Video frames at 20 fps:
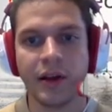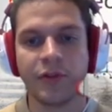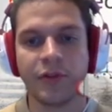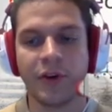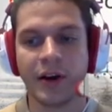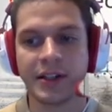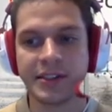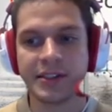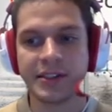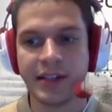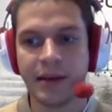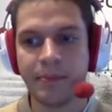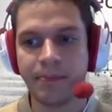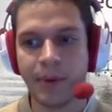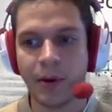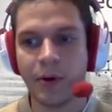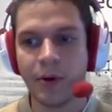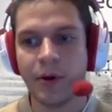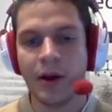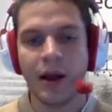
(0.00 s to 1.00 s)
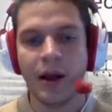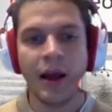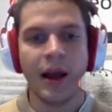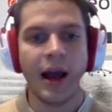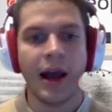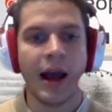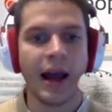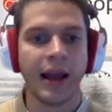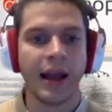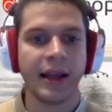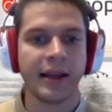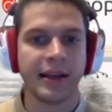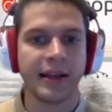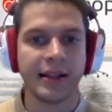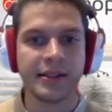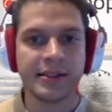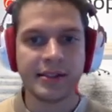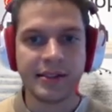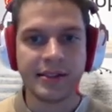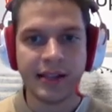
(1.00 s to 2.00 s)
For example, I
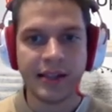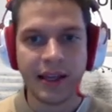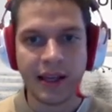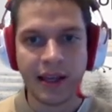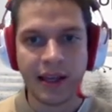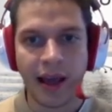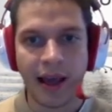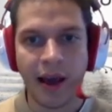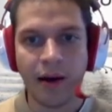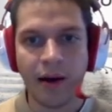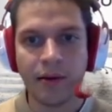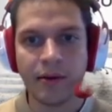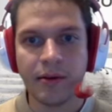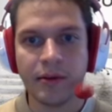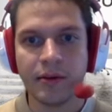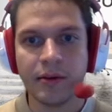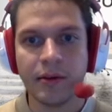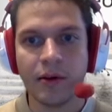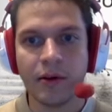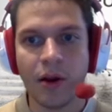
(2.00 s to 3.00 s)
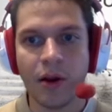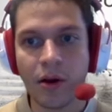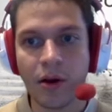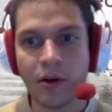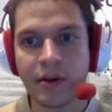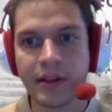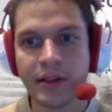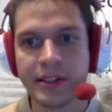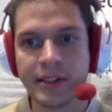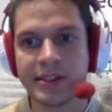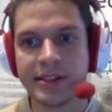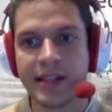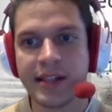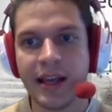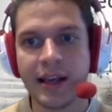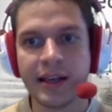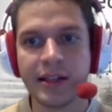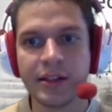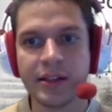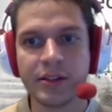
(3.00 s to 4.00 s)
can see how long it's
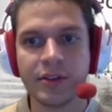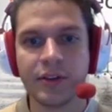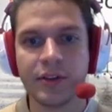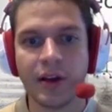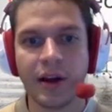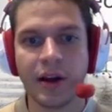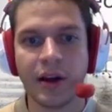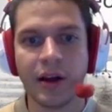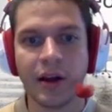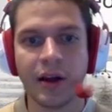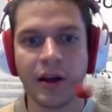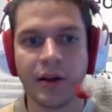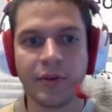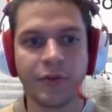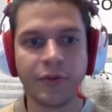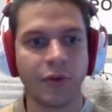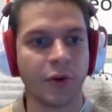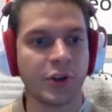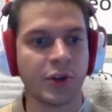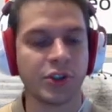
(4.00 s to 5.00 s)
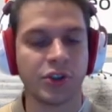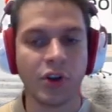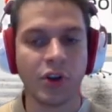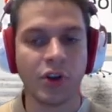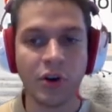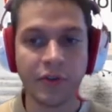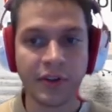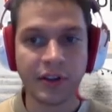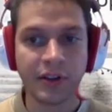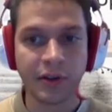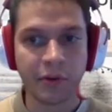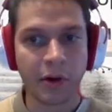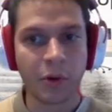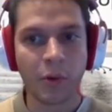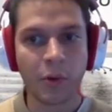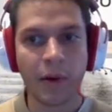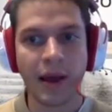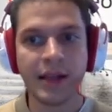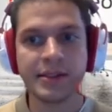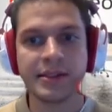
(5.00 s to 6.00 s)
taken uh, for solving the
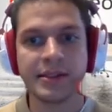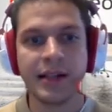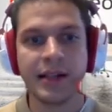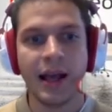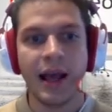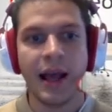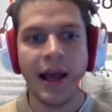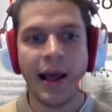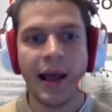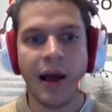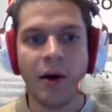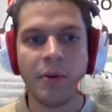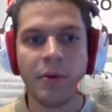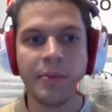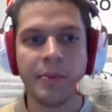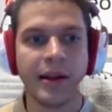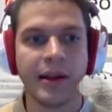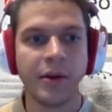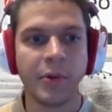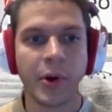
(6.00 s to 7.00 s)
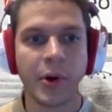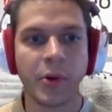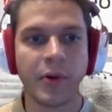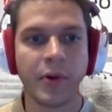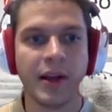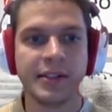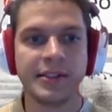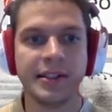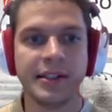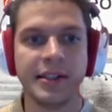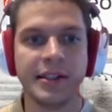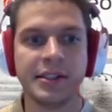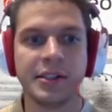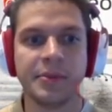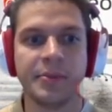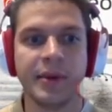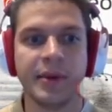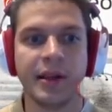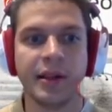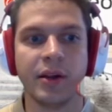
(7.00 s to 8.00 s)
request, how many requests
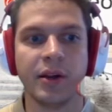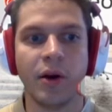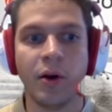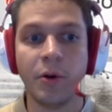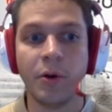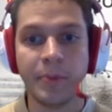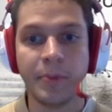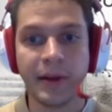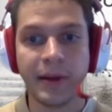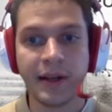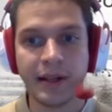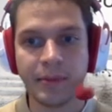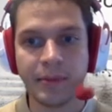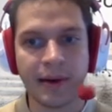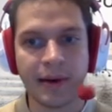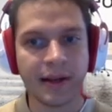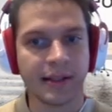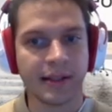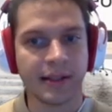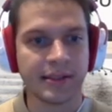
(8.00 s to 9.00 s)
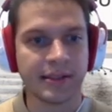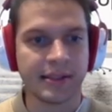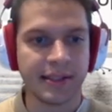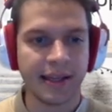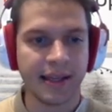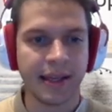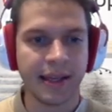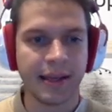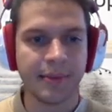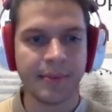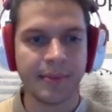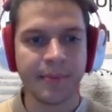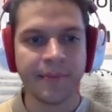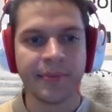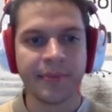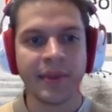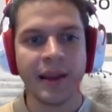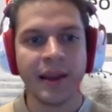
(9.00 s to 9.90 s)
it's being opened by the team,